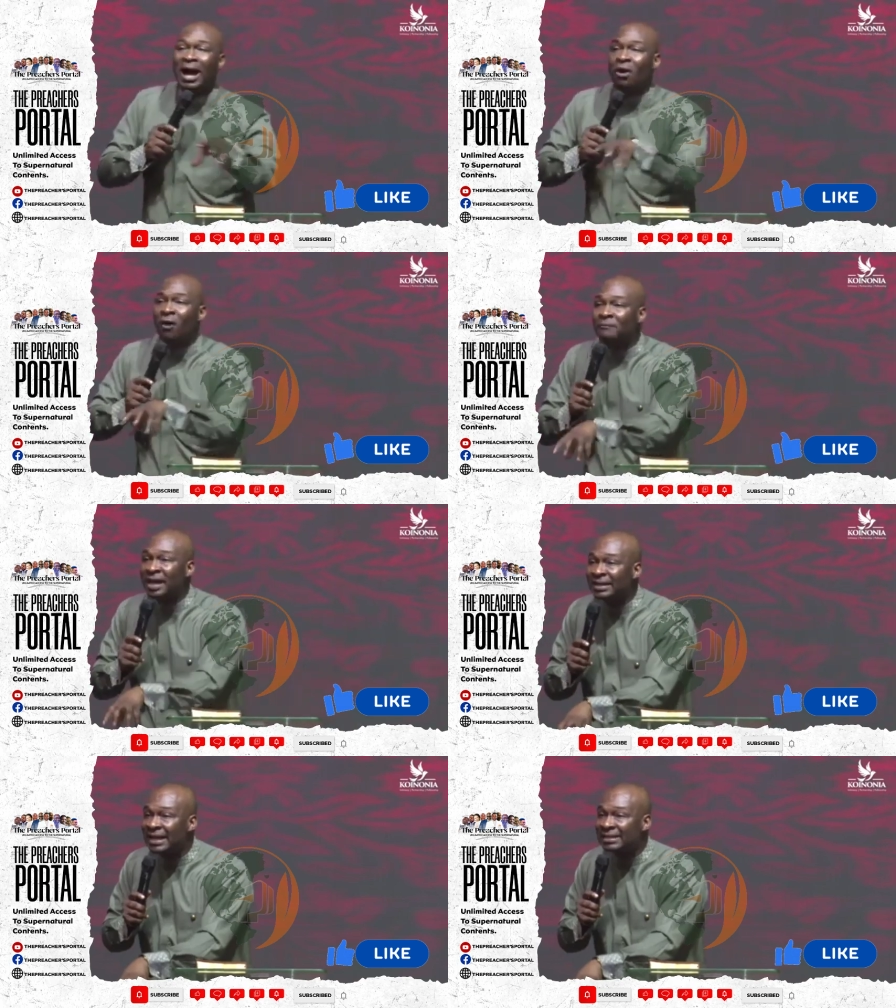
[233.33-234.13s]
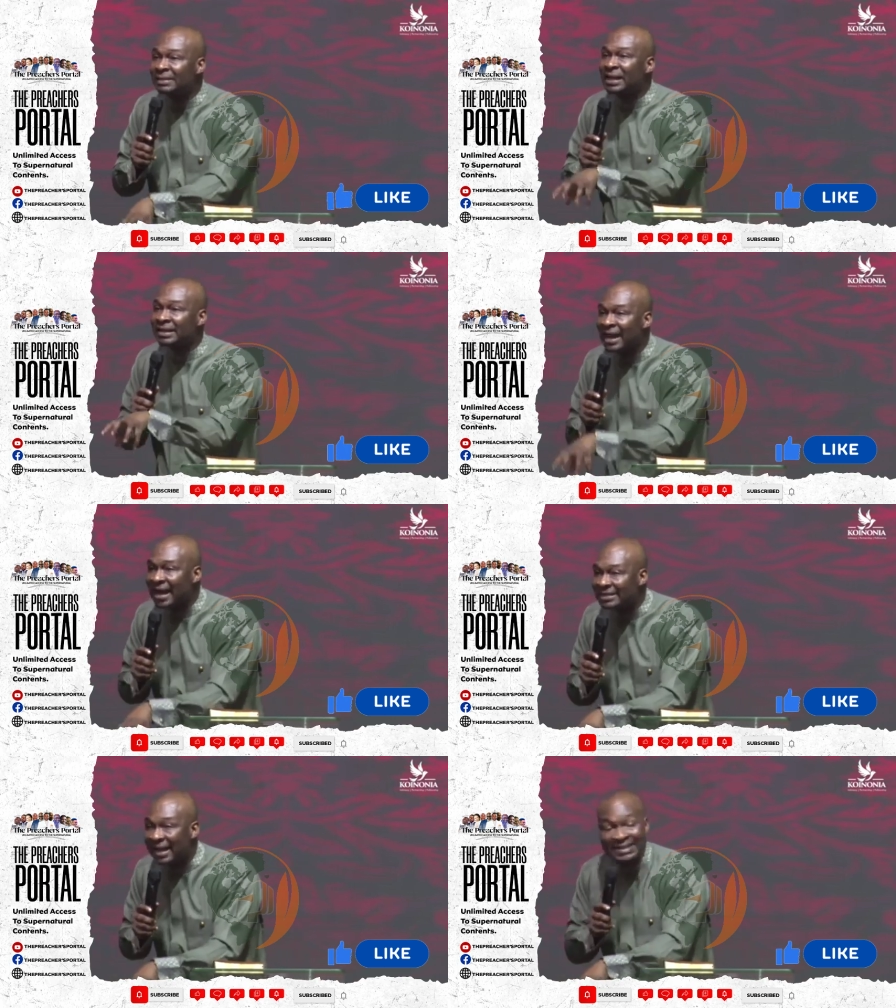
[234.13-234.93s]
government that cement
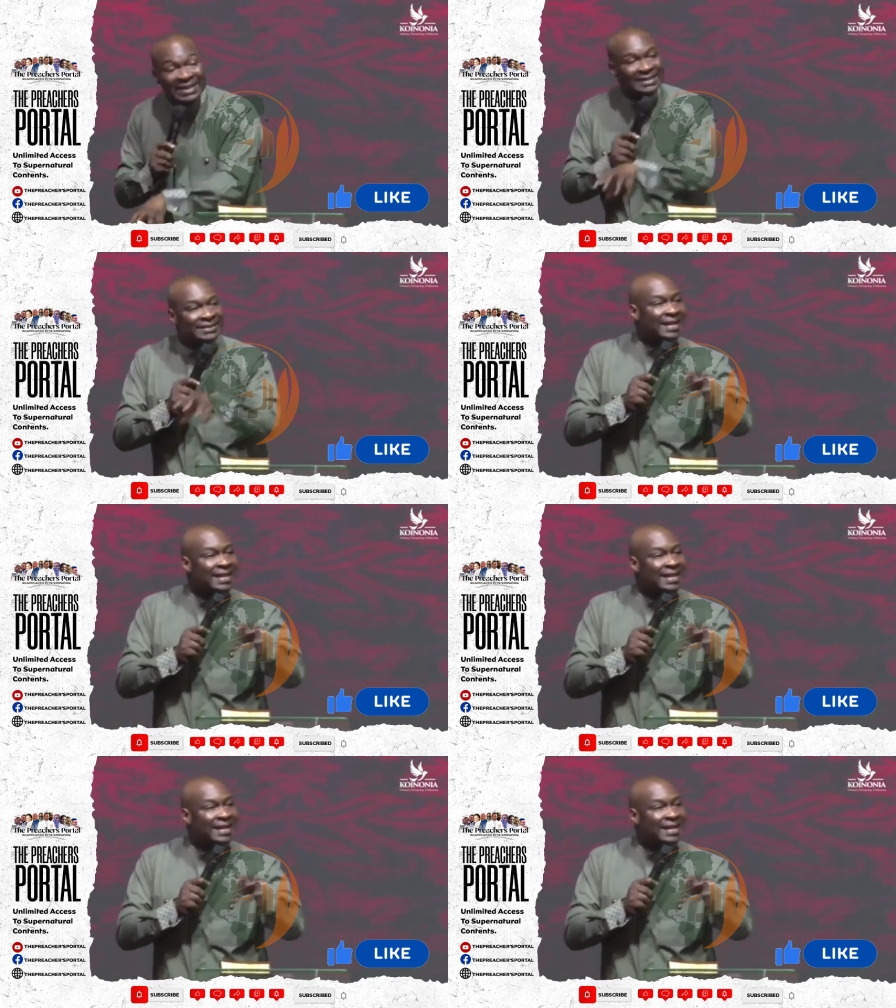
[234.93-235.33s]
right. There is a state